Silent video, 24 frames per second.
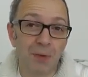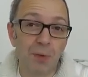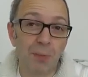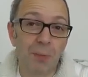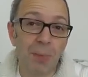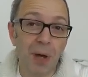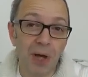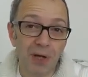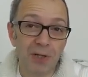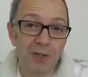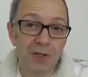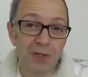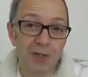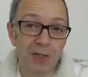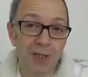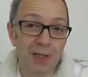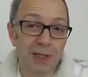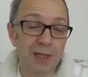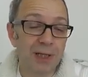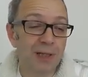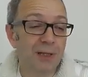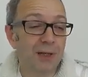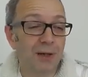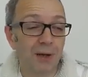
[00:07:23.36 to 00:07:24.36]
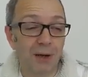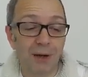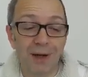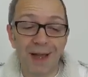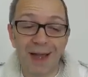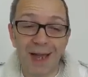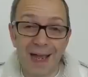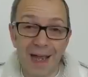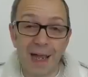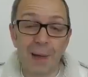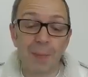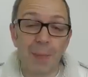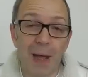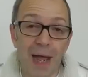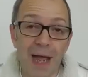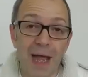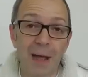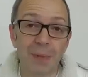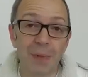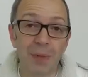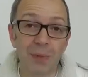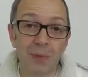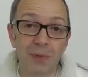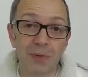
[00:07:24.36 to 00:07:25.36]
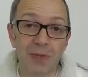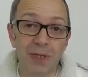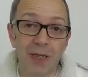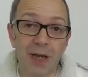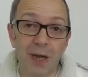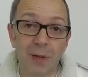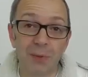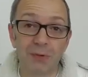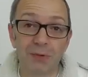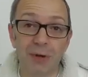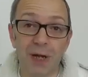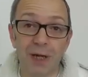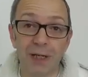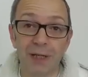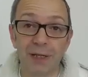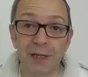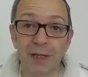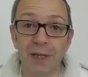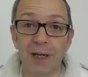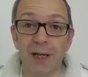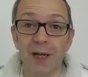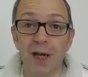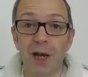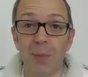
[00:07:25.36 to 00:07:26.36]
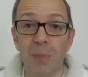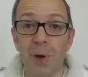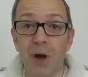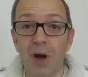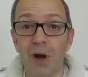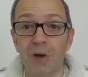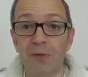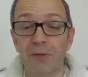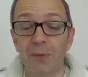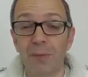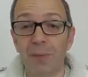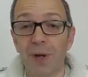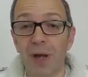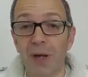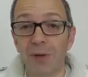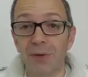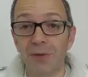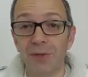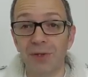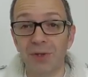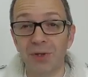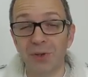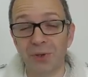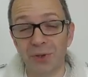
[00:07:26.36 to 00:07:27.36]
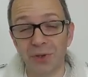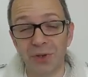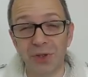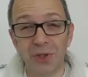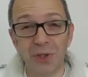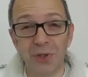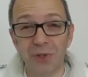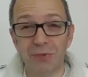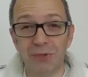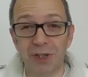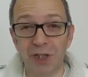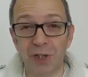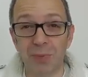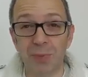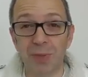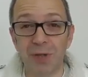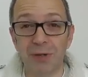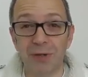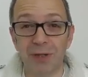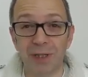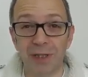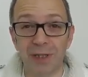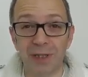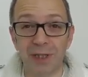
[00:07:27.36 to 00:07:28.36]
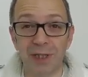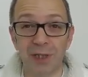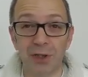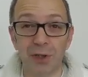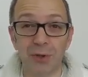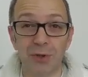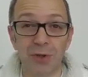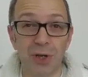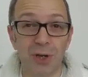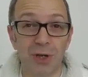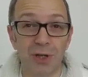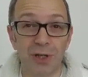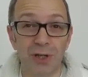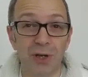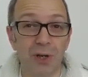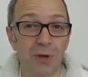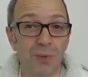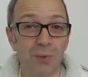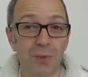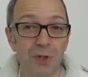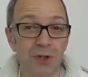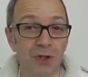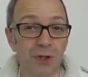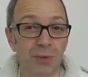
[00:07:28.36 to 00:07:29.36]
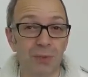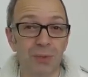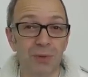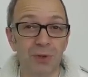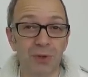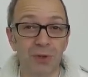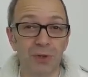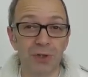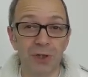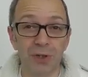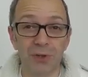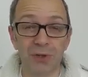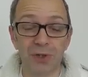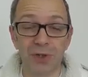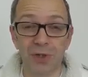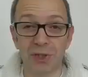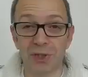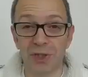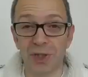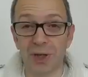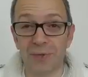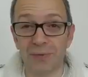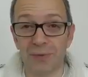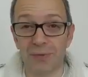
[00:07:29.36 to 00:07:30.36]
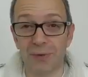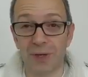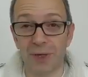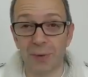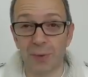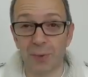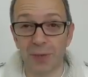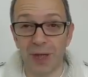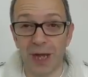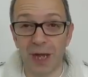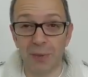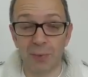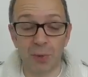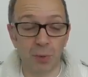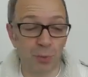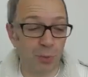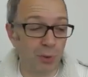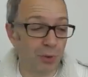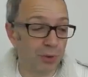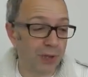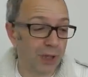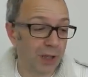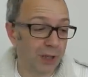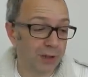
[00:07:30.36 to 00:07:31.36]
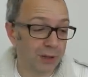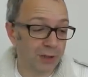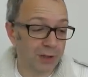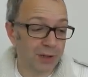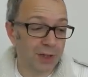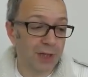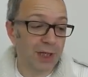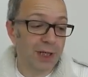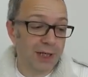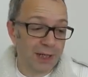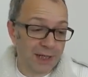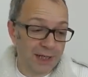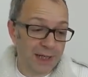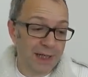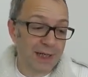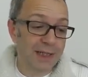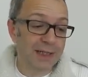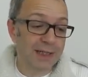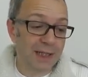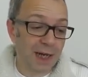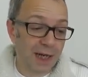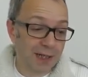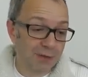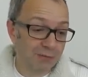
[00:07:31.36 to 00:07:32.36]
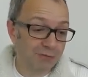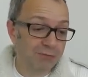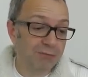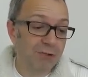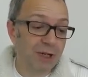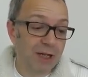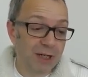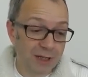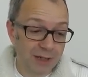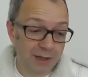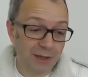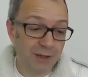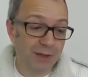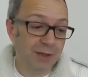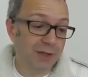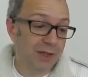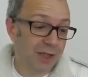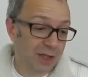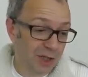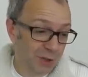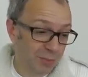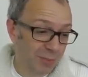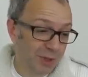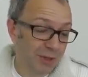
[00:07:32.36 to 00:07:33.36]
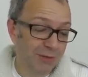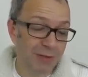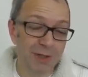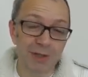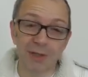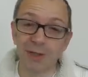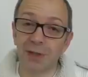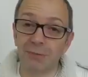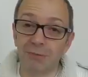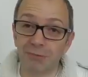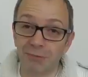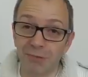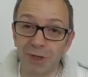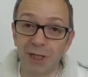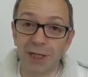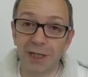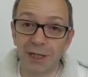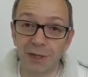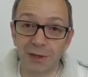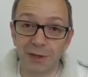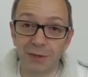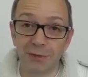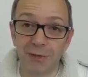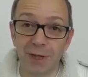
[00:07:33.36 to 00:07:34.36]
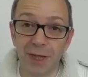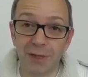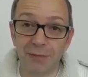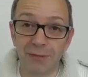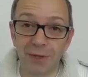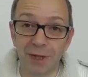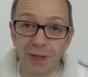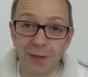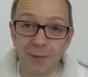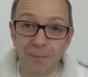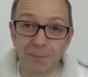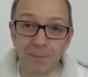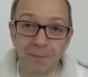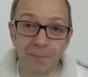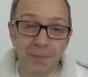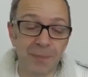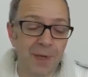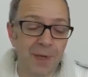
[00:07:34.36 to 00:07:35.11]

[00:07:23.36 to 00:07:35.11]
Well, personally, I am happy with the upgrade, apart from those sort of user experience issues early on, which I'm not used to suffering with Apple products. It is a really nice experience. I really do love it.